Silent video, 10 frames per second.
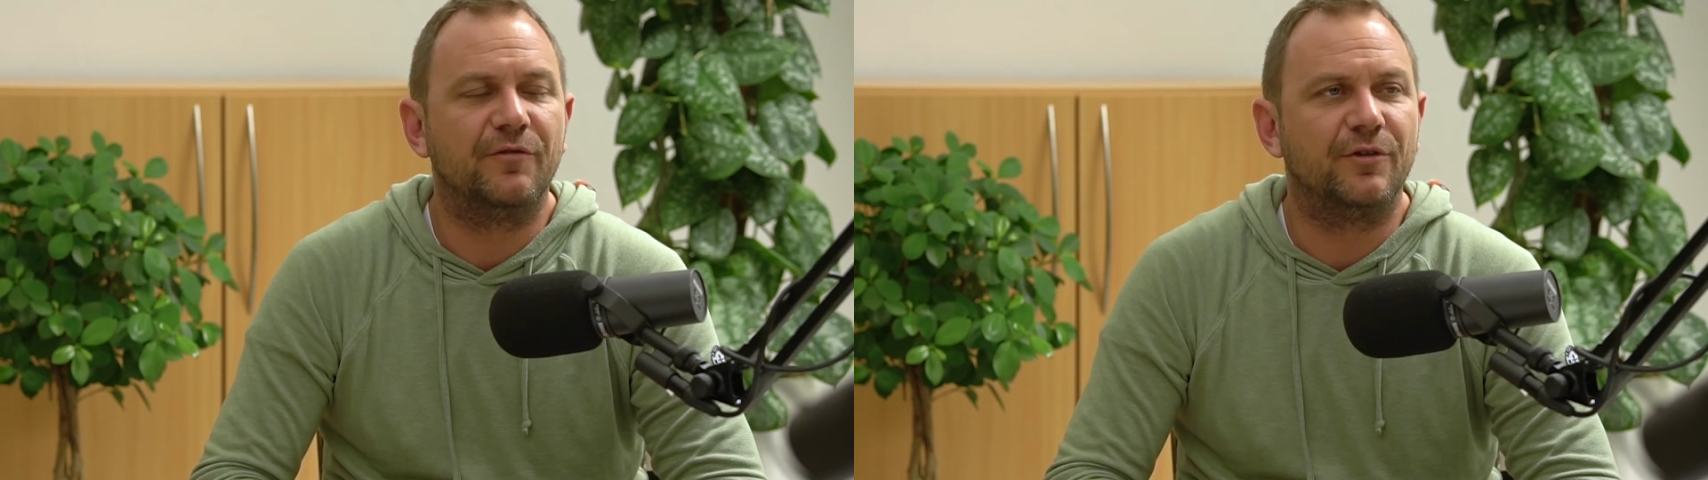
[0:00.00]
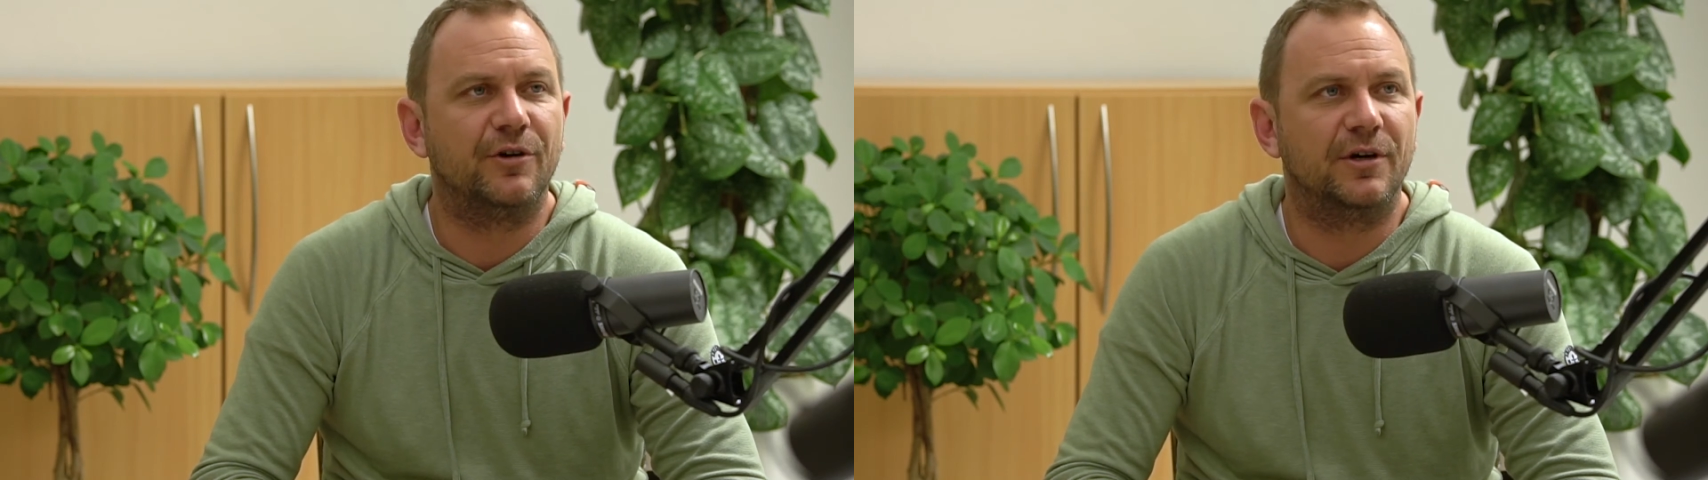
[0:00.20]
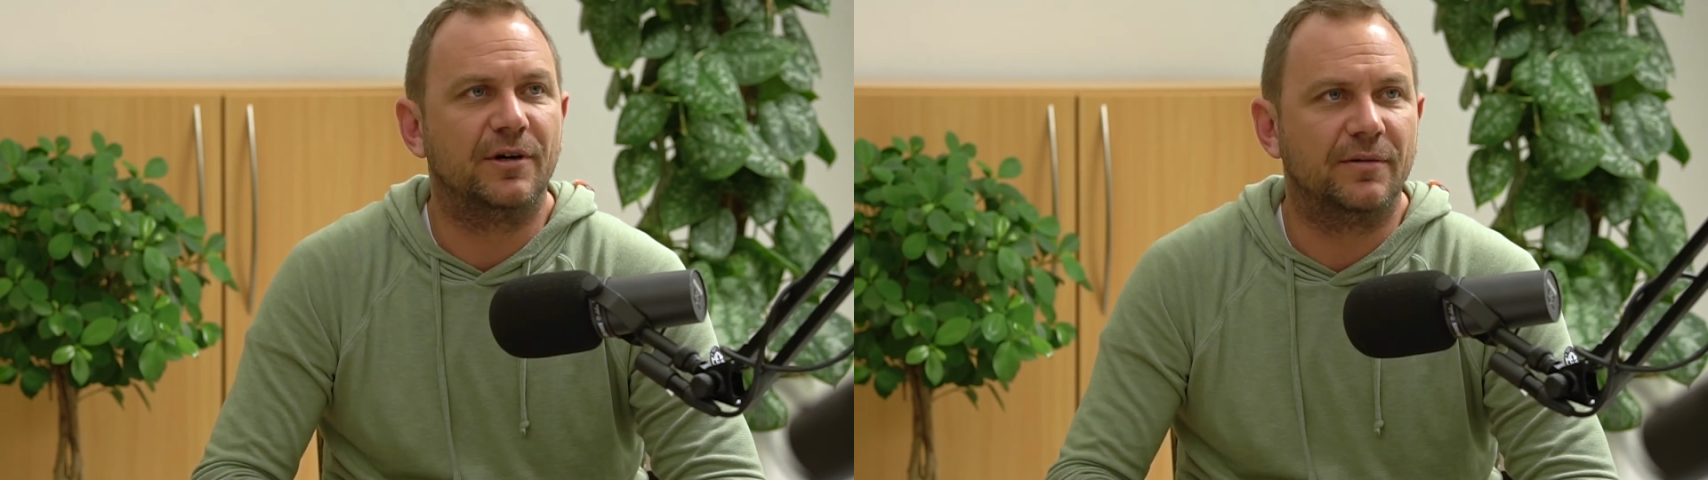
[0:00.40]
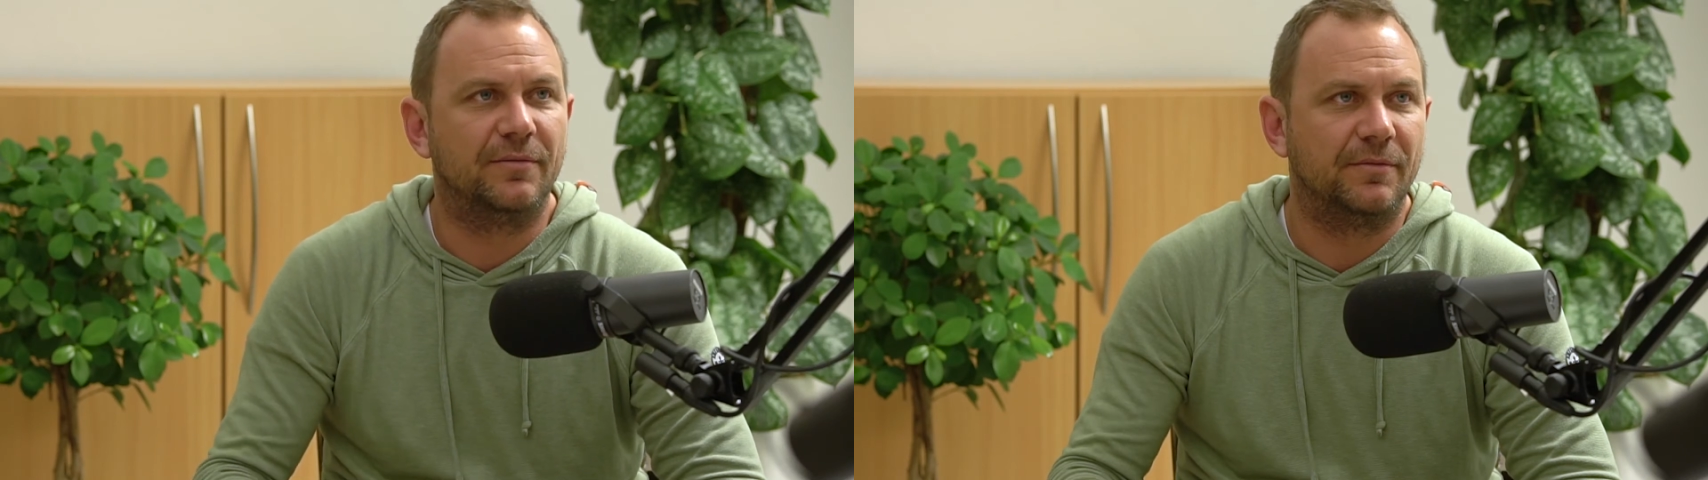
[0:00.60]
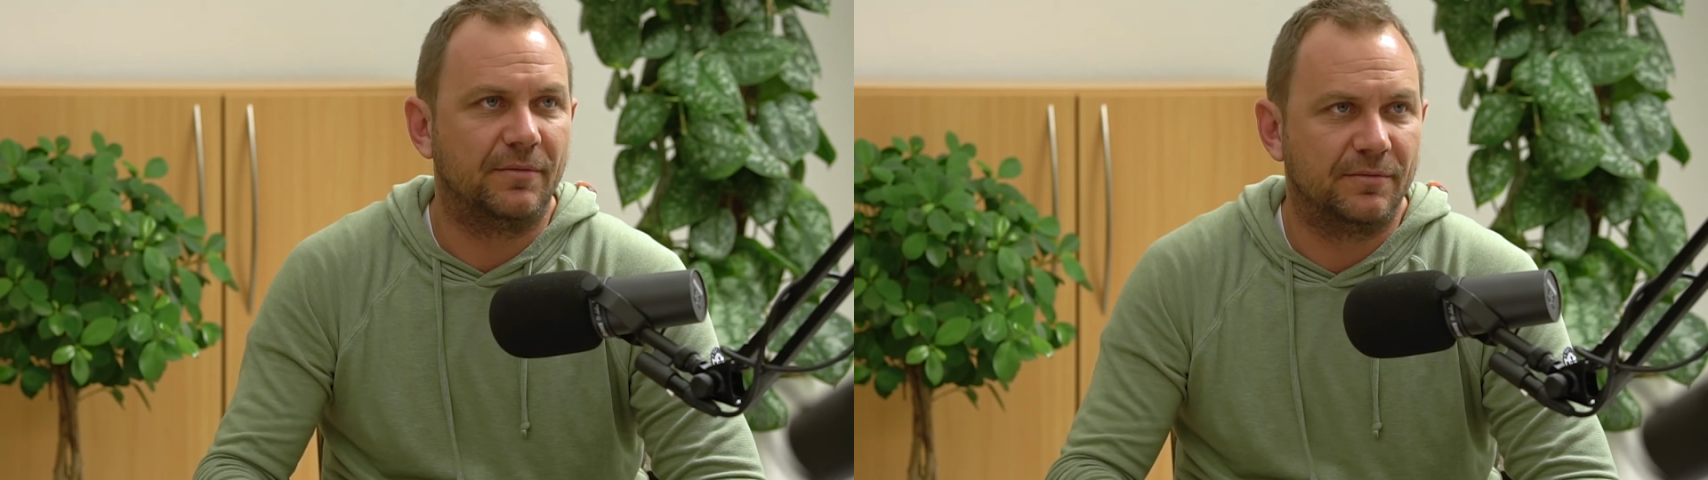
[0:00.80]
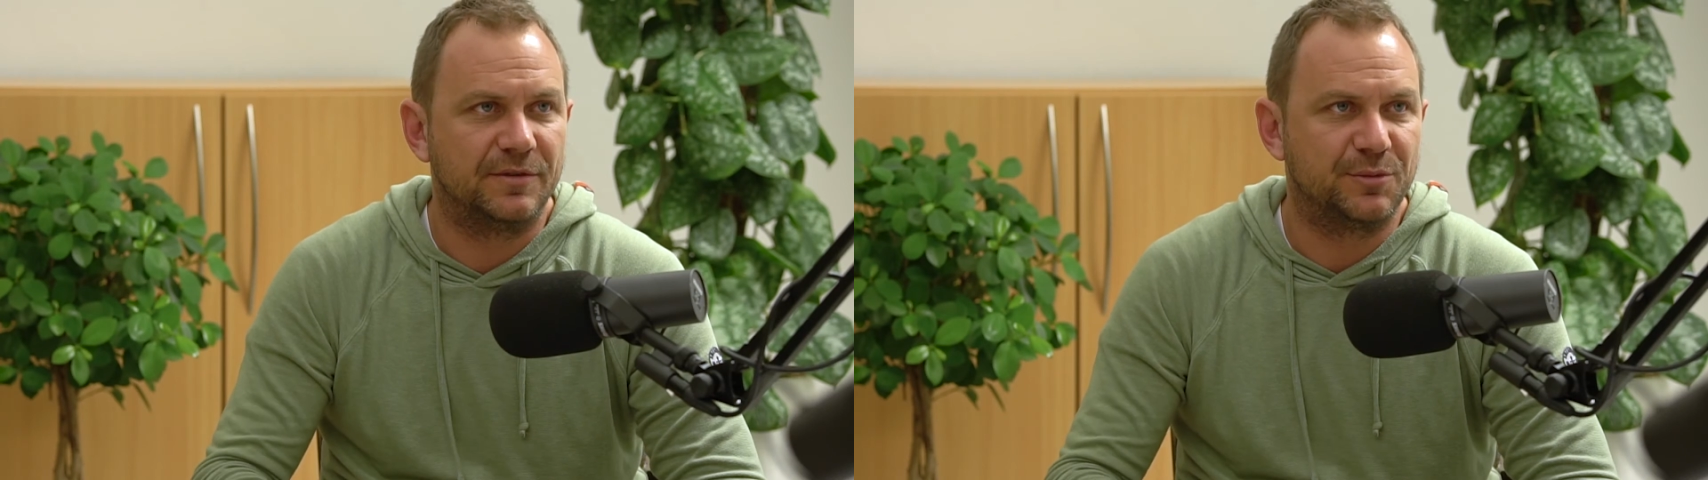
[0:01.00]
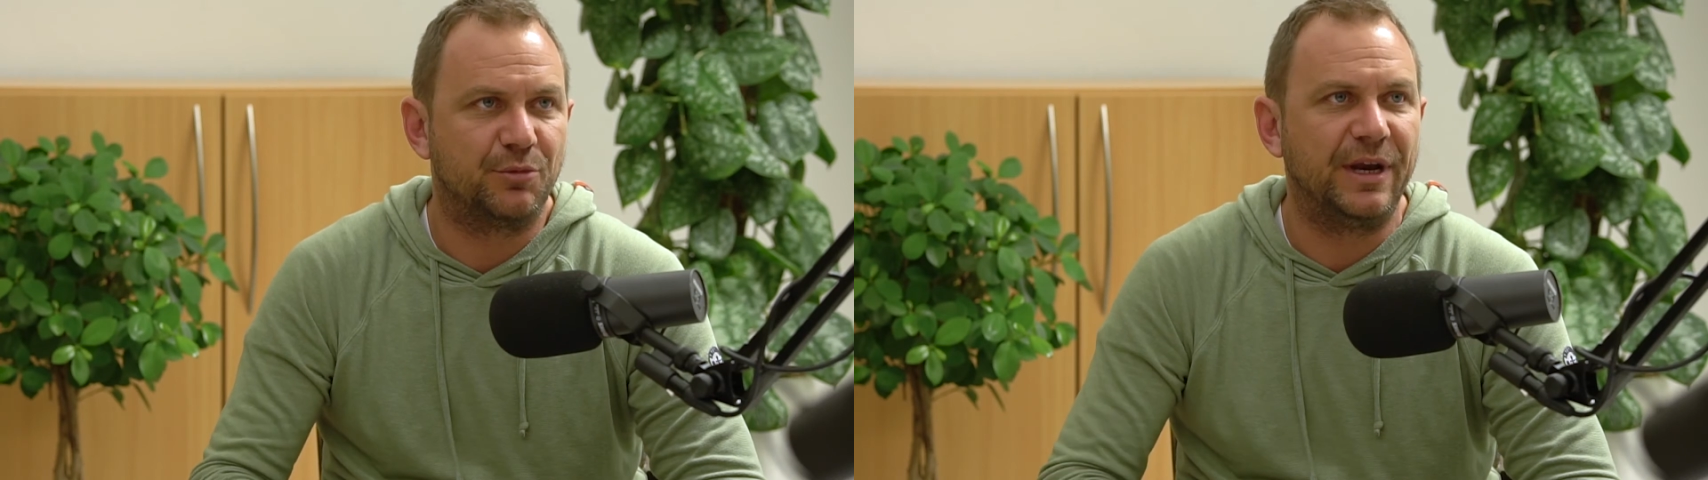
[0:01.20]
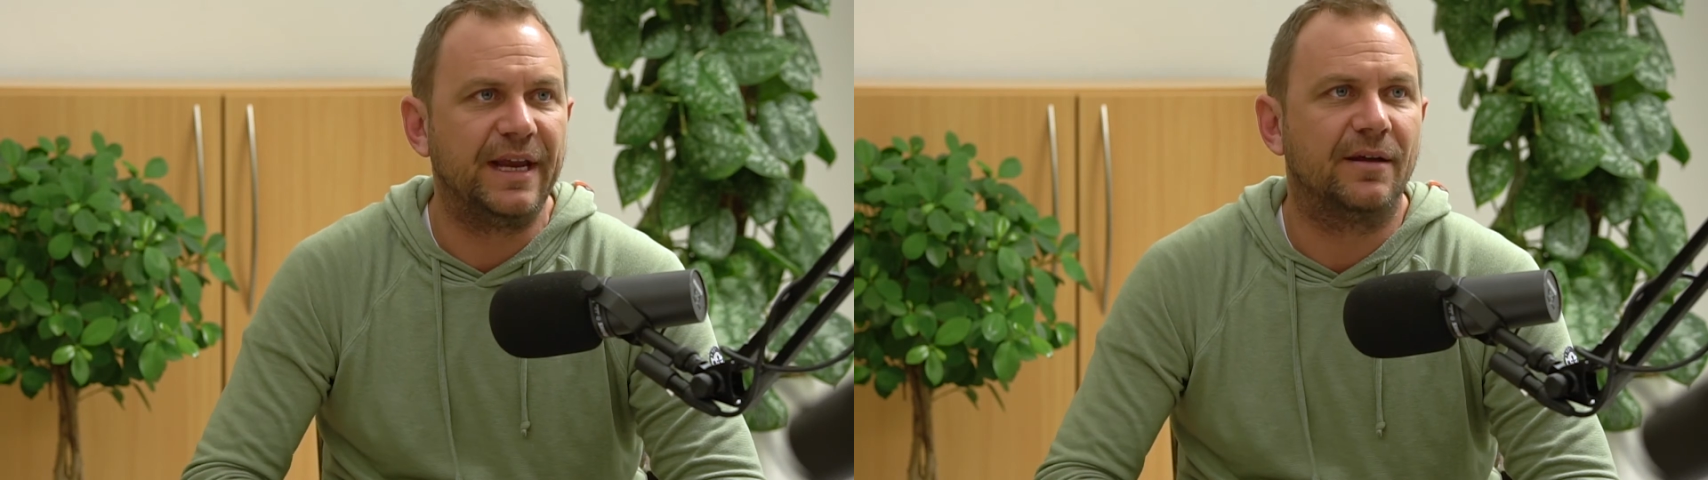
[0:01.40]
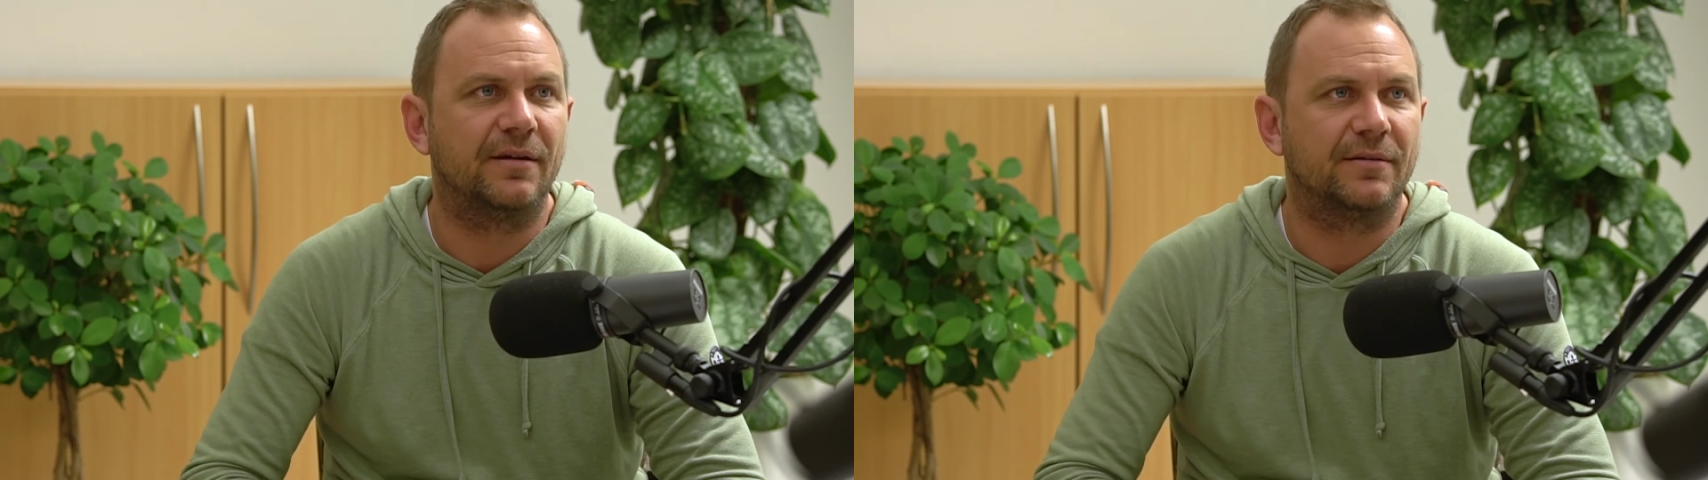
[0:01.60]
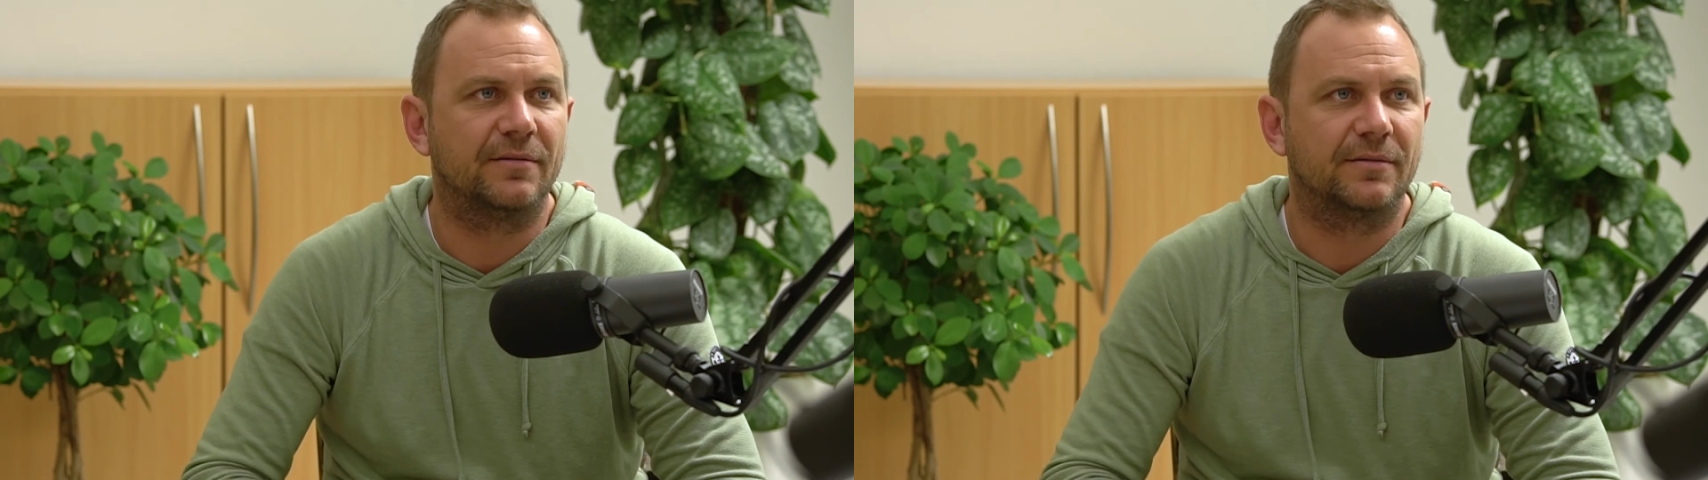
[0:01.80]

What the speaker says: for spring